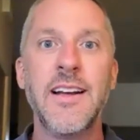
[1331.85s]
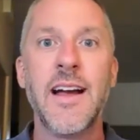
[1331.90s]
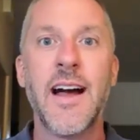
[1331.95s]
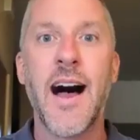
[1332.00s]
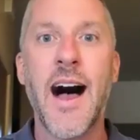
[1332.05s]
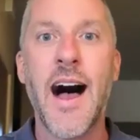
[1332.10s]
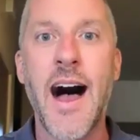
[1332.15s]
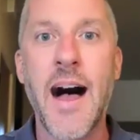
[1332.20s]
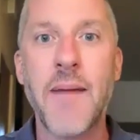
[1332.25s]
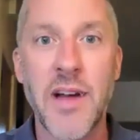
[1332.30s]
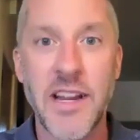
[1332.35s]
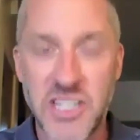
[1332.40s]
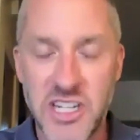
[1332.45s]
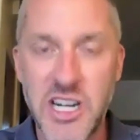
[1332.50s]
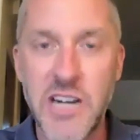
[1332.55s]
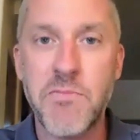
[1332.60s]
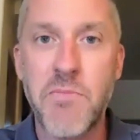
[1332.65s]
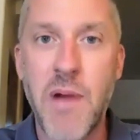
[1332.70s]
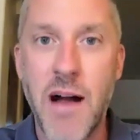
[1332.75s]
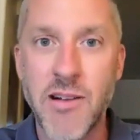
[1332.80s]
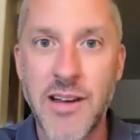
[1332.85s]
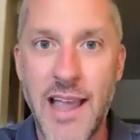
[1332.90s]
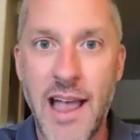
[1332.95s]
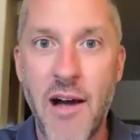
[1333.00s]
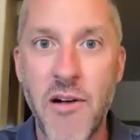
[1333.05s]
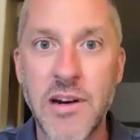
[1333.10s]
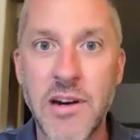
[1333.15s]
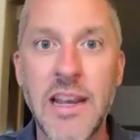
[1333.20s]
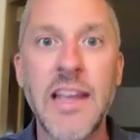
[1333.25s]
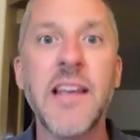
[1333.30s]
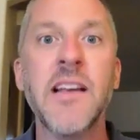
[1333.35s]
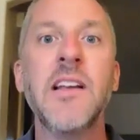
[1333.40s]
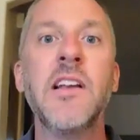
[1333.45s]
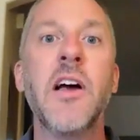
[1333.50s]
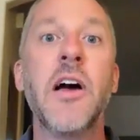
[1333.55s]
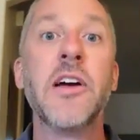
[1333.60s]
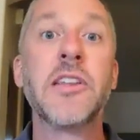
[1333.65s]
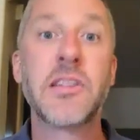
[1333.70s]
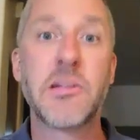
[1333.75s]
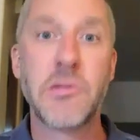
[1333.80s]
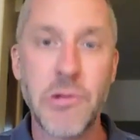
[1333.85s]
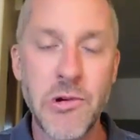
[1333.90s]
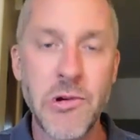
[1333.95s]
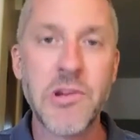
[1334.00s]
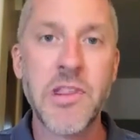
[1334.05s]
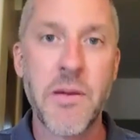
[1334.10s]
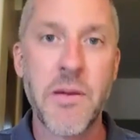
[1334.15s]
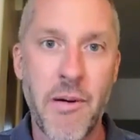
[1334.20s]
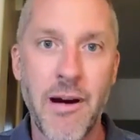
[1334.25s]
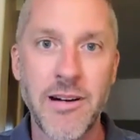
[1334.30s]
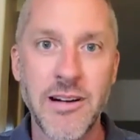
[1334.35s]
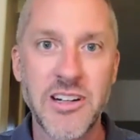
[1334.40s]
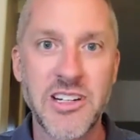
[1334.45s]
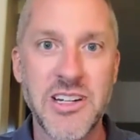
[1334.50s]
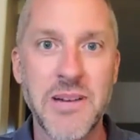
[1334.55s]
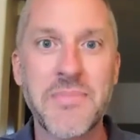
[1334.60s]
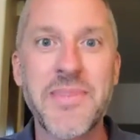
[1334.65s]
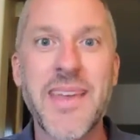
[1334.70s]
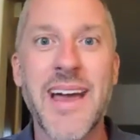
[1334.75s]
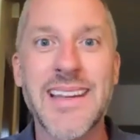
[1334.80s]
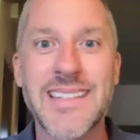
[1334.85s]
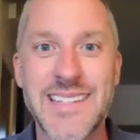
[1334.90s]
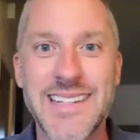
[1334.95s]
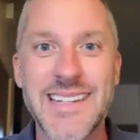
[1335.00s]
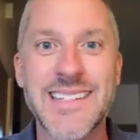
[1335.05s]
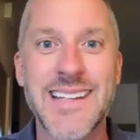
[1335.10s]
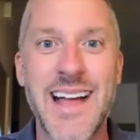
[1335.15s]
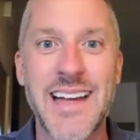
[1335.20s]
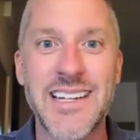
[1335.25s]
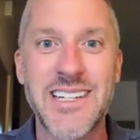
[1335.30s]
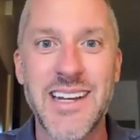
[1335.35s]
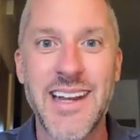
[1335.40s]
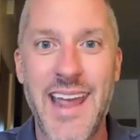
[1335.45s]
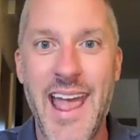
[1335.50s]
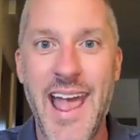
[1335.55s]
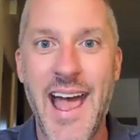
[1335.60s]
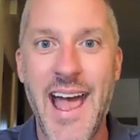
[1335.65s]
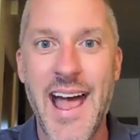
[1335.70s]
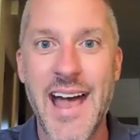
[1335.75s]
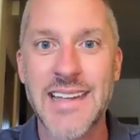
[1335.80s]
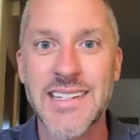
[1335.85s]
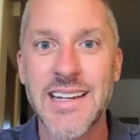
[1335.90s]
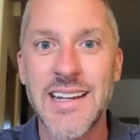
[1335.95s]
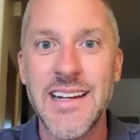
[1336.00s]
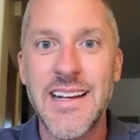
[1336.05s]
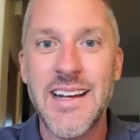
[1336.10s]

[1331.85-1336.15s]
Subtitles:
Achieve Brown County through the partnership that SysLogic has